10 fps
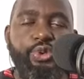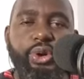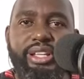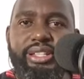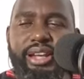
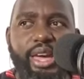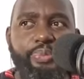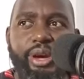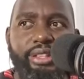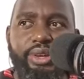For a
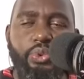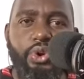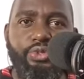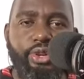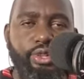sniper in the
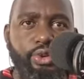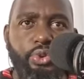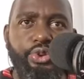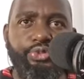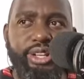war
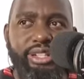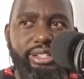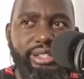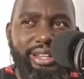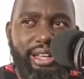
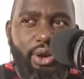field,